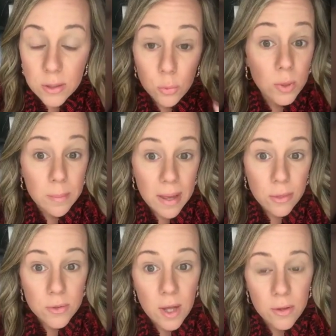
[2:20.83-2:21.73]
is gonna really
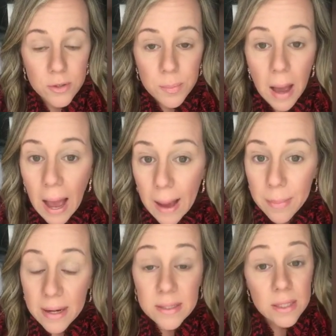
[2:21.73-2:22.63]
make those colors
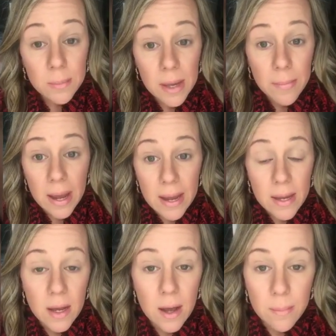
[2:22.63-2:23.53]
pop, and it's gonna make my